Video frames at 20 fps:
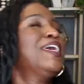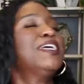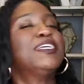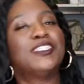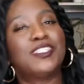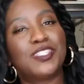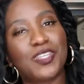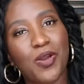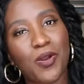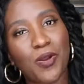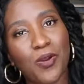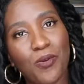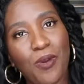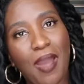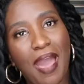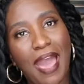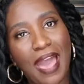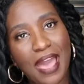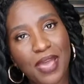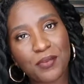
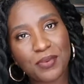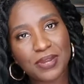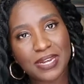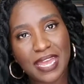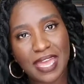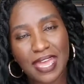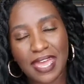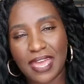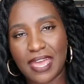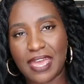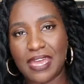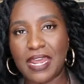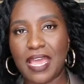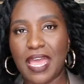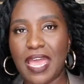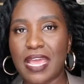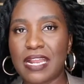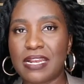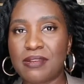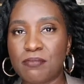So I went ahead
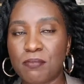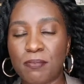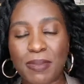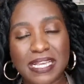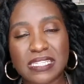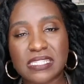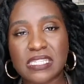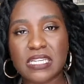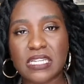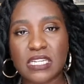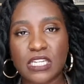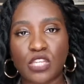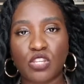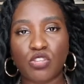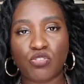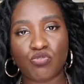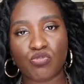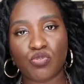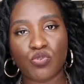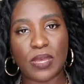and basically
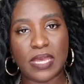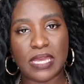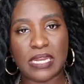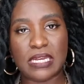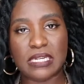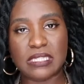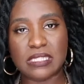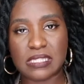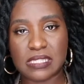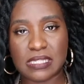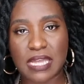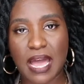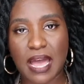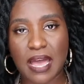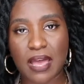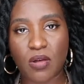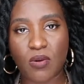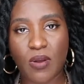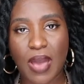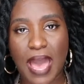threw in a
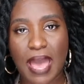style.